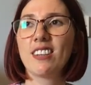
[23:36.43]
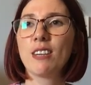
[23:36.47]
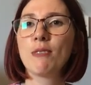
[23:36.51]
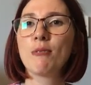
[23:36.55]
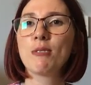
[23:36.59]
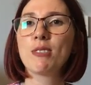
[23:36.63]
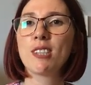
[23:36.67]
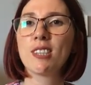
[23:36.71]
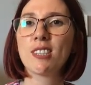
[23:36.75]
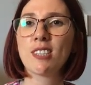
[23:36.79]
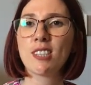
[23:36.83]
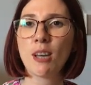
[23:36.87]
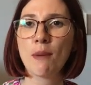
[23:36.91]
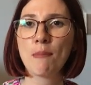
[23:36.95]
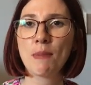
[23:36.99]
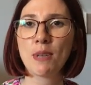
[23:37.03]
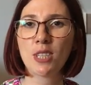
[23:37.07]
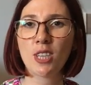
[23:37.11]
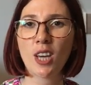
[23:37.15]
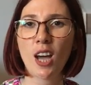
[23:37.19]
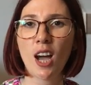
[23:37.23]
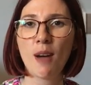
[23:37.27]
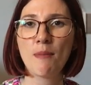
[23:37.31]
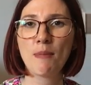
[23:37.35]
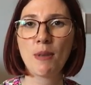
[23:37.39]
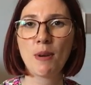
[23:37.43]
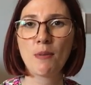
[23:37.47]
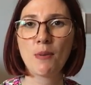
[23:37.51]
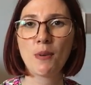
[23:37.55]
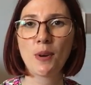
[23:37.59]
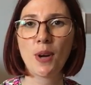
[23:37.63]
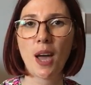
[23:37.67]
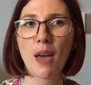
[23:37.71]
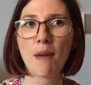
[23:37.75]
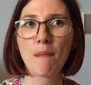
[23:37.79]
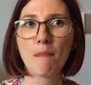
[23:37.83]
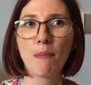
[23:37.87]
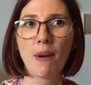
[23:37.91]
It was the summer term that we were
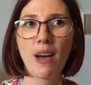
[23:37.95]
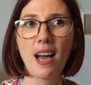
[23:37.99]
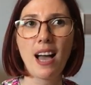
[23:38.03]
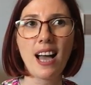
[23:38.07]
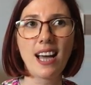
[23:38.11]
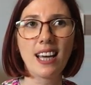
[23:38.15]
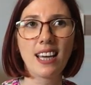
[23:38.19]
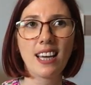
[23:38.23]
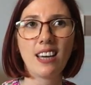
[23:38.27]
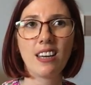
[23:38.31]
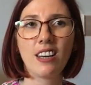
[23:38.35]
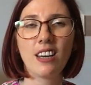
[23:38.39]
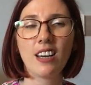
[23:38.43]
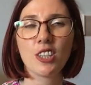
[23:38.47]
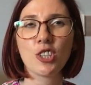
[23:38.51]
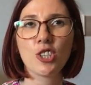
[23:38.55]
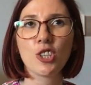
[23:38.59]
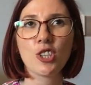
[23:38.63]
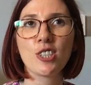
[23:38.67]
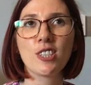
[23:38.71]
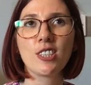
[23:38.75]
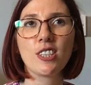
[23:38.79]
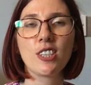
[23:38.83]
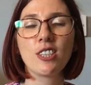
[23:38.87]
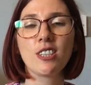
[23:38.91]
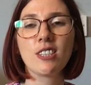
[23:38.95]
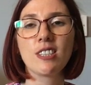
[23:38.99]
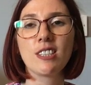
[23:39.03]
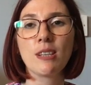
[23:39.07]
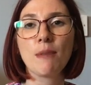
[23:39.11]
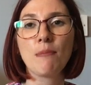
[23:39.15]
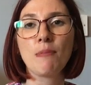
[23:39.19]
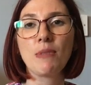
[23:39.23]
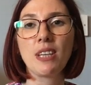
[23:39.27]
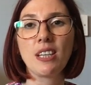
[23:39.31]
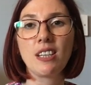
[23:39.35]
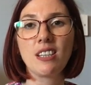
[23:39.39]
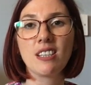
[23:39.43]
going back, and there's
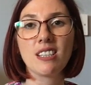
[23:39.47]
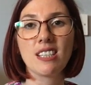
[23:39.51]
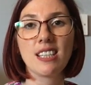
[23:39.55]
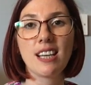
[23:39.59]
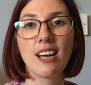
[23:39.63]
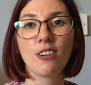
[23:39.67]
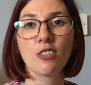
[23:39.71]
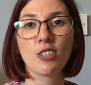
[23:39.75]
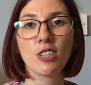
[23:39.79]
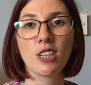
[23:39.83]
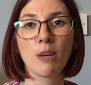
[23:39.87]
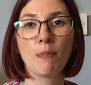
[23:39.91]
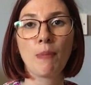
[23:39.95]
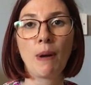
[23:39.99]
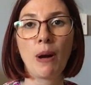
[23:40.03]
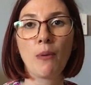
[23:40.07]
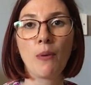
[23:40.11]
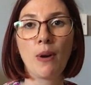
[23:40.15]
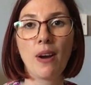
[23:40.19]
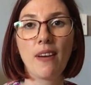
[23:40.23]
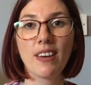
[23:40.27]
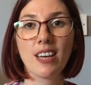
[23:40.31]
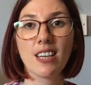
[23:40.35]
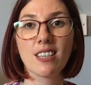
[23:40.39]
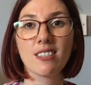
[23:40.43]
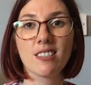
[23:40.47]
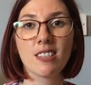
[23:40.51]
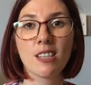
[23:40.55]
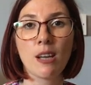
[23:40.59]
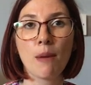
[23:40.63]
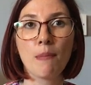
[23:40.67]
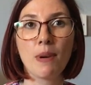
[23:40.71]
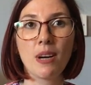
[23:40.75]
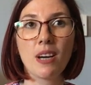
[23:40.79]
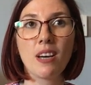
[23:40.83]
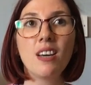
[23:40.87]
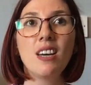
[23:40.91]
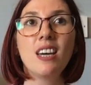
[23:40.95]
something nostalgic about wearing a
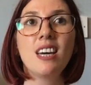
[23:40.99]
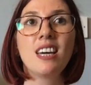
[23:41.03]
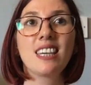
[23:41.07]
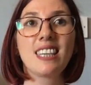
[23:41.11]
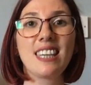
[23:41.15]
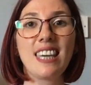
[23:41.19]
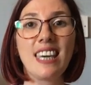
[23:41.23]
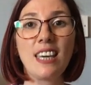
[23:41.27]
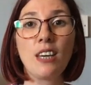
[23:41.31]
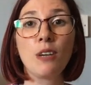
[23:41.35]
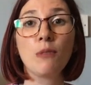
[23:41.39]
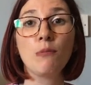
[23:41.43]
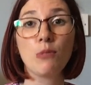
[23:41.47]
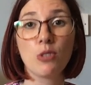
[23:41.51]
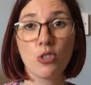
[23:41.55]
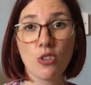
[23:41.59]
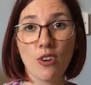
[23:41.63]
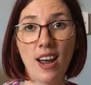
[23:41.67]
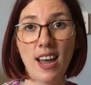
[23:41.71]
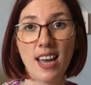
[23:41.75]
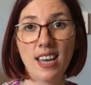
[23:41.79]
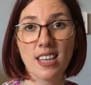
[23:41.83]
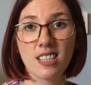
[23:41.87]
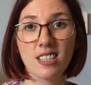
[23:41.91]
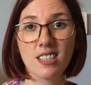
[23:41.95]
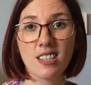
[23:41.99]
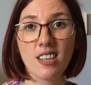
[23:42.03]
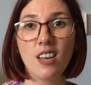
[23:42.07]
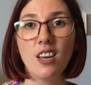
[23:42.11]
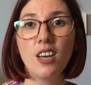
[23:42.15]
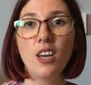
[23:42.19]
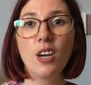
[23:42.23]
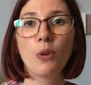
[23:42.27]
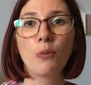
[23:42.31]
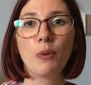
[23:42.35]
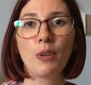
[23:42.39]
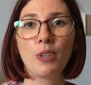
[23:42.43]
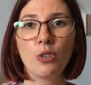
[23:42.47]
summer gingham dress
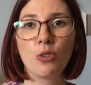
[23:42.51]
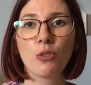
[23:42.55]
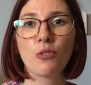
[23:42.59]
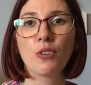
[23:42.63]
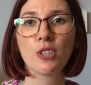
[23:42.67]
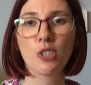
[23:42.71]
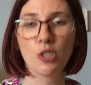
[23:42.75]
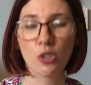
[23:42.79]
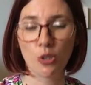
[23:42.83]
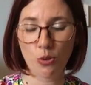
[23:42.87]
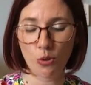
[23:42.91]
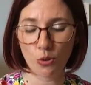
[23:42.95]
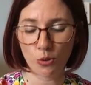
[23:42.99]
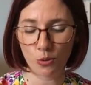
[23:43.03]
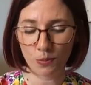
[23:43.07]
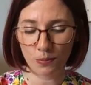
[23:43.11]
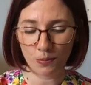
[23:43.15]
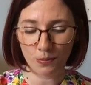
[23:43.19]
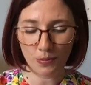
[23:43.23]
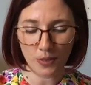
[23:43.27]
when you were at school.